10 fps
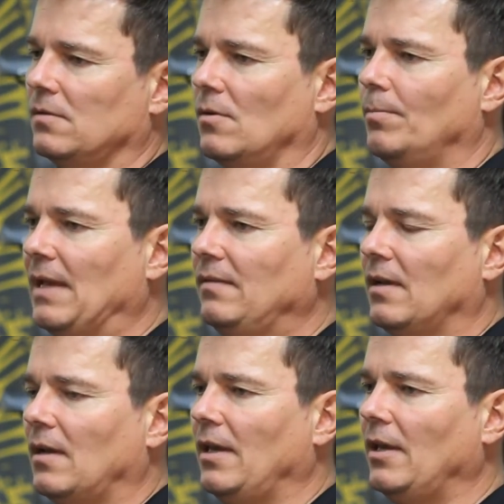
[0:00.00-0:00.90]
So
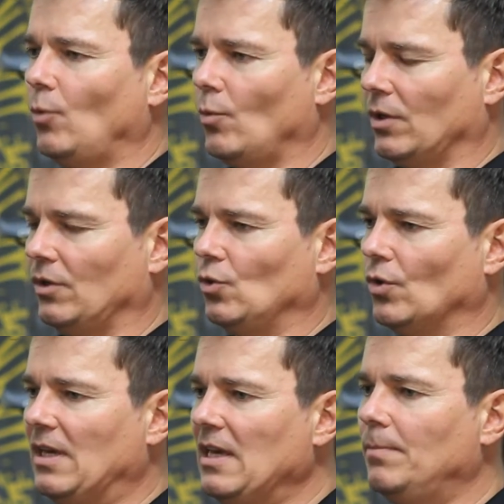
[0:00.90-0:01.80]
basically we wanted
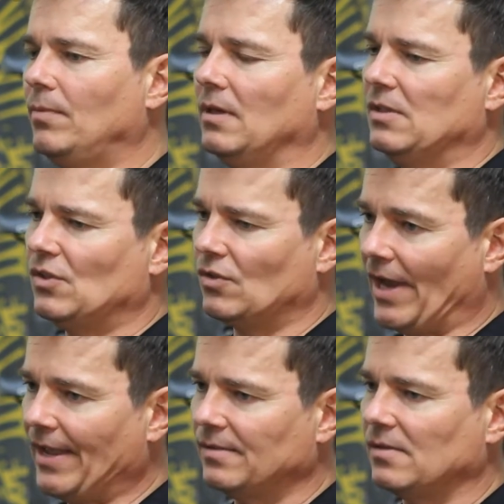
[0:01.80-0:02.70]
to keep the
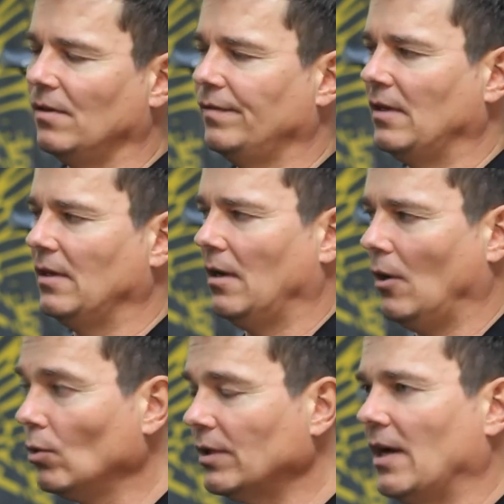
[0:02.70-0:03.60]
strengths of the
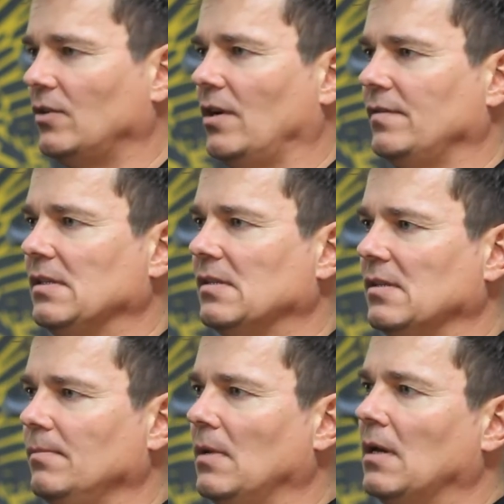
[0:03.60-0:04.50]
old iDrive
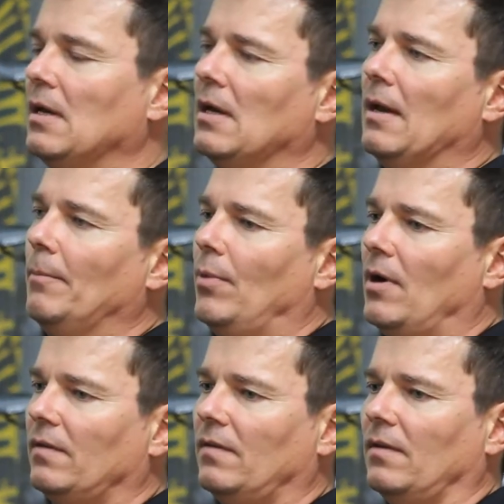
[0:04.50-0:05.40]
system,
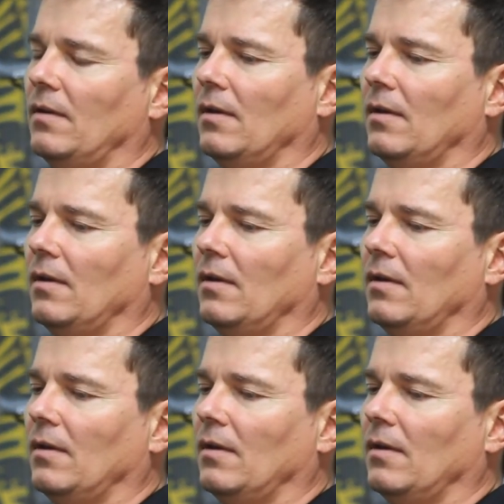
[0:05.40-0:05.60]
but